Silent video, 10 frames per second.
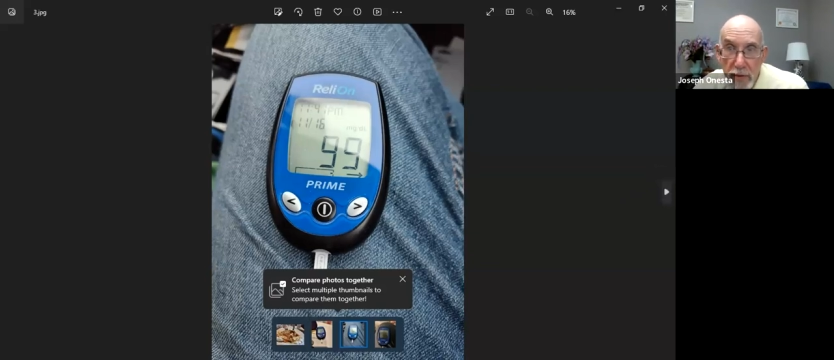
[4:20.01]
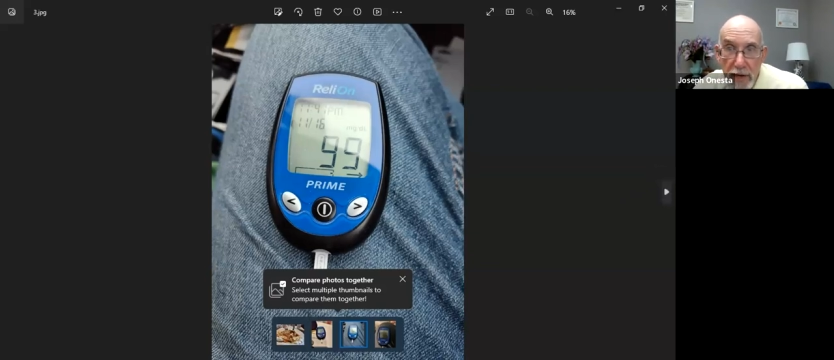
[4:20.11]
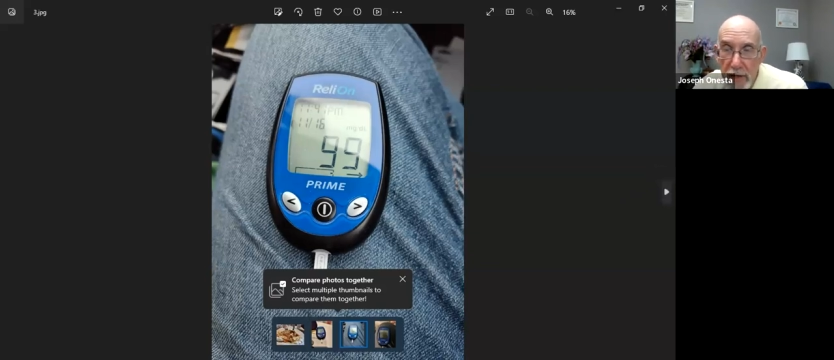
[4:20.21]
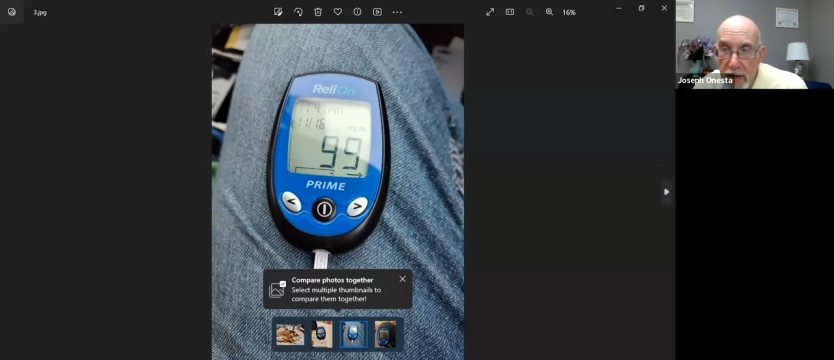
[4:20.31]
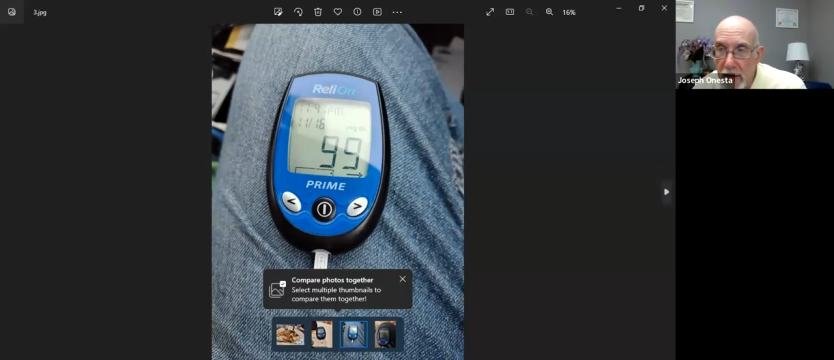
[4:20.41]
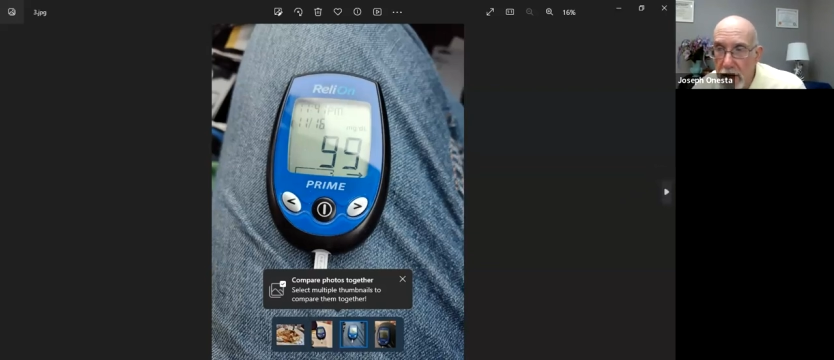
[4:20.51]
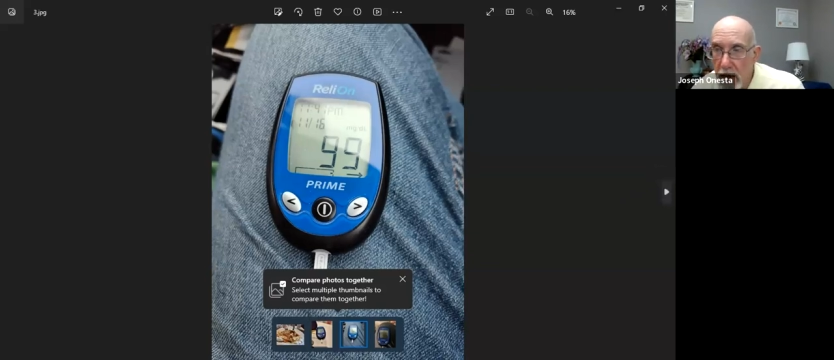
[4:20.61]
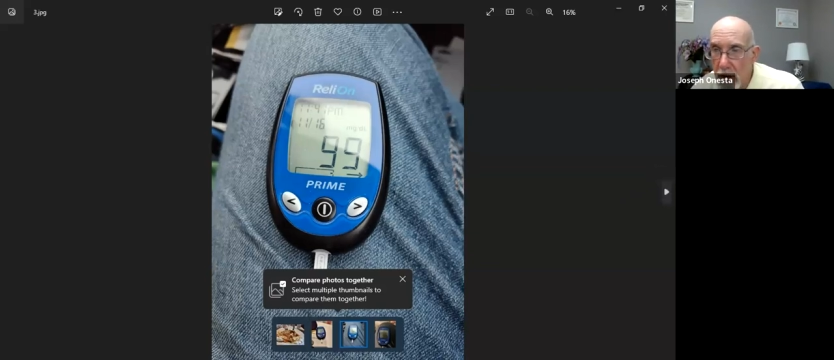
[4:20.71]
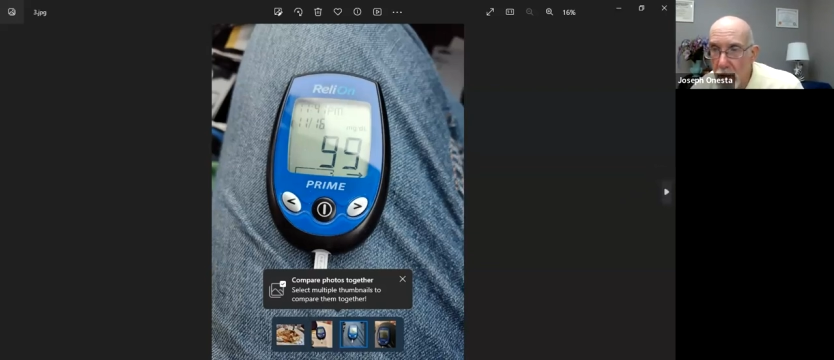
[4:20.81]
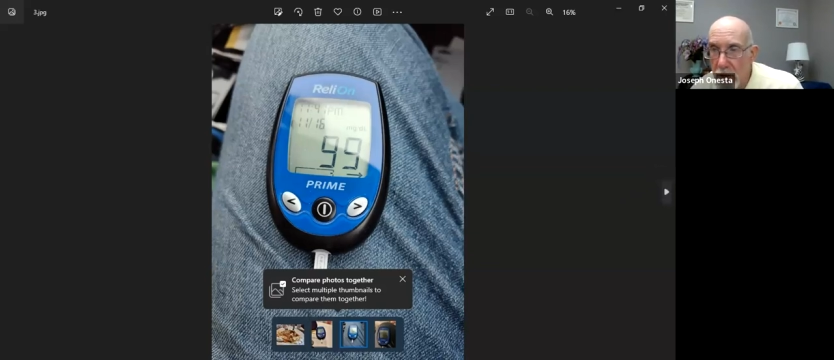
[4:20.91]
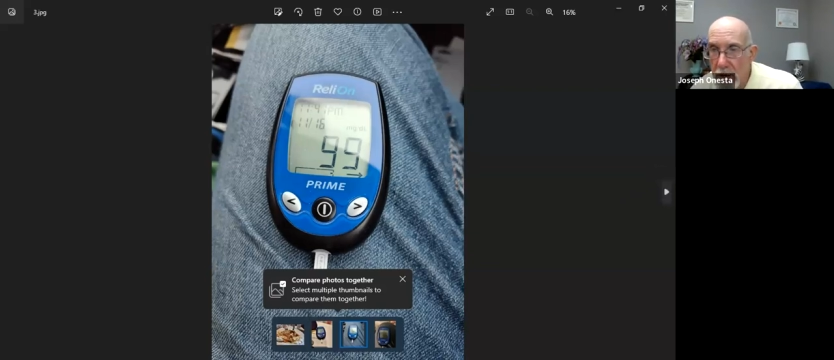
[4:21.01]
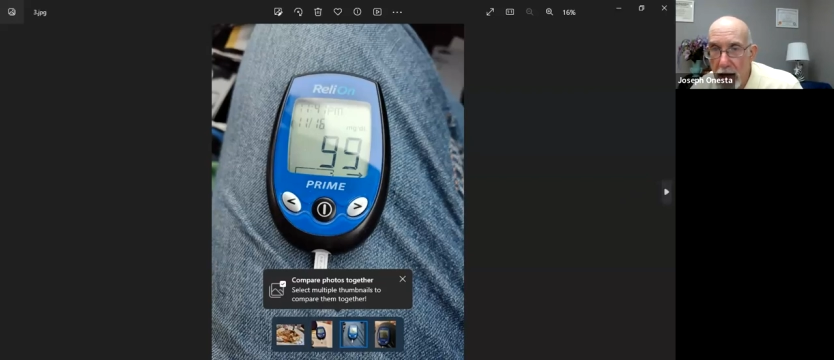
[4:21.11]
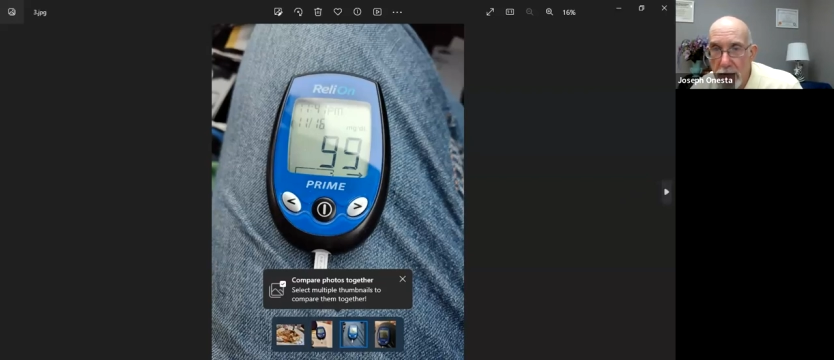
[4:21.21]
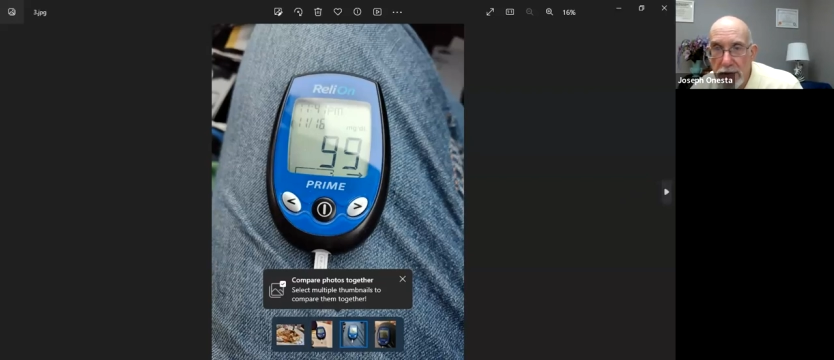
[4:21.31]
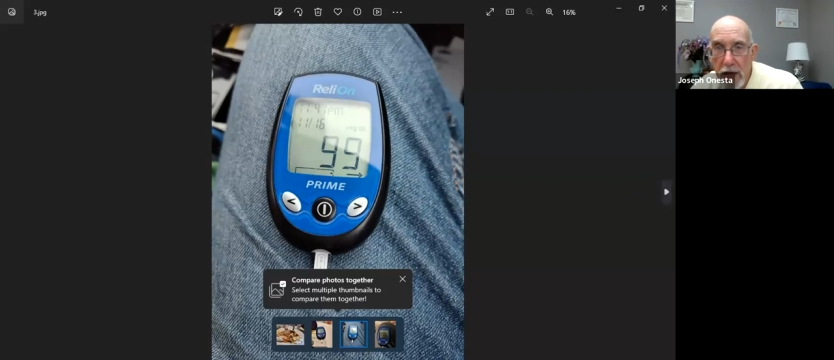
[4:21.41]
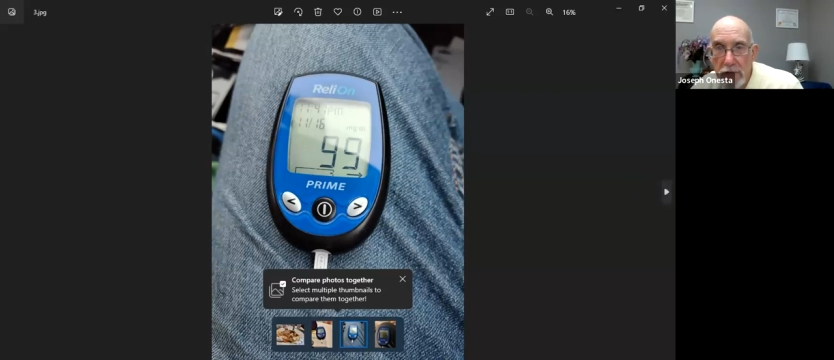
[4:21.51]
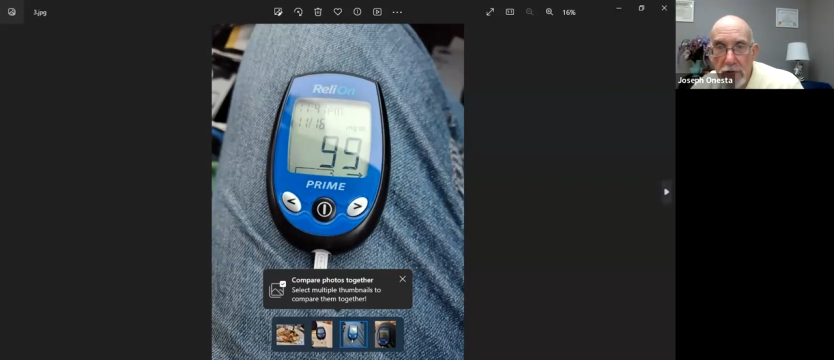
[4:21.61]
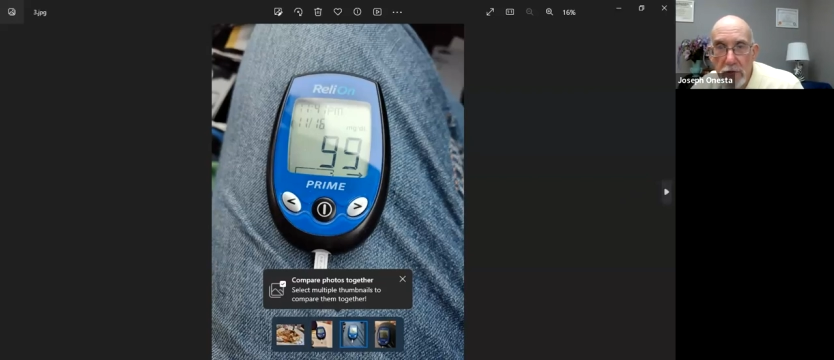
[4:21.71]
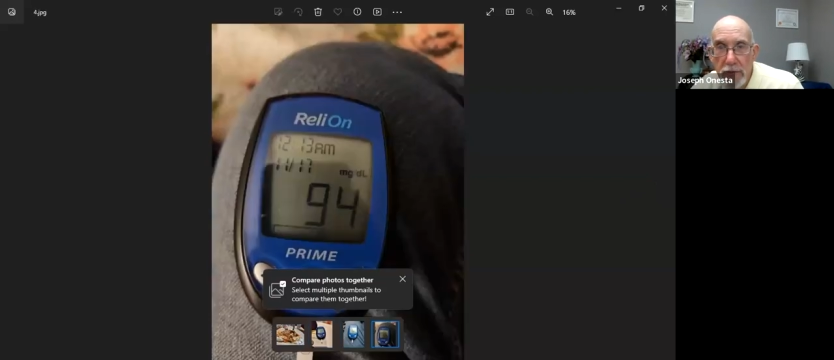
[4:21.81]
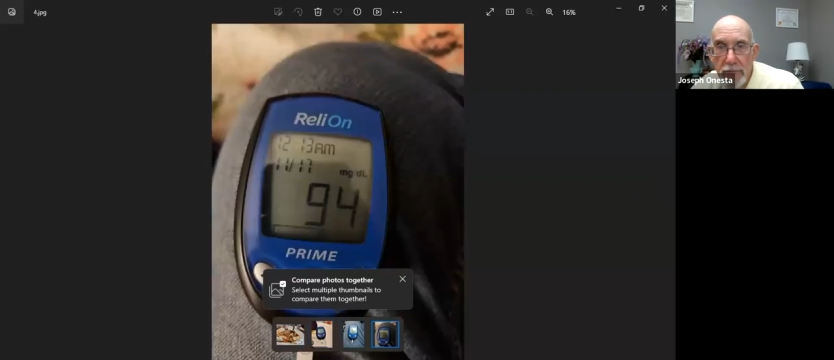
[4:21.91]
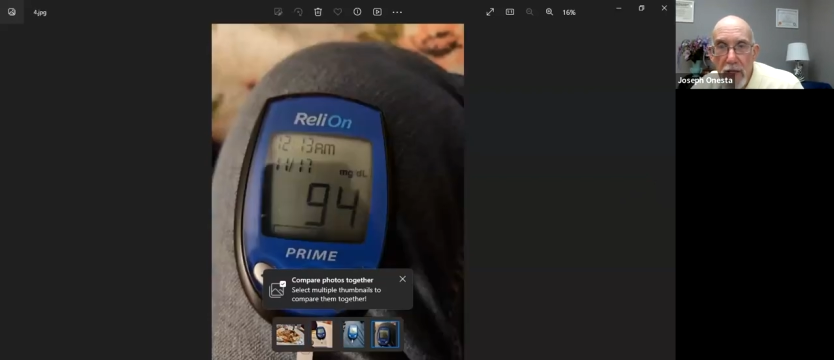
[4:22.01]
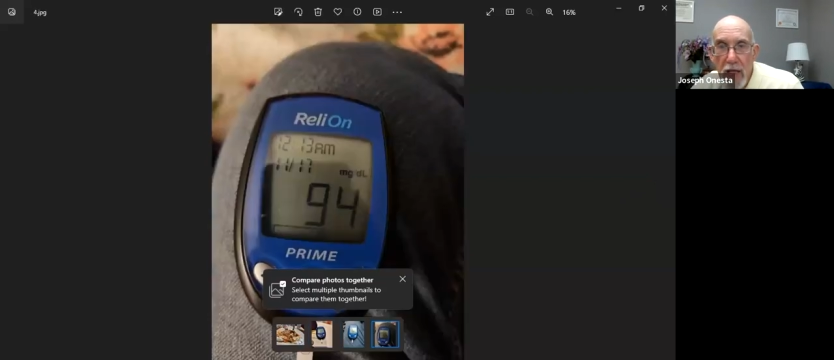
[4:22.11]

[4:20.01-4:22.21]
really, when it comes down to it.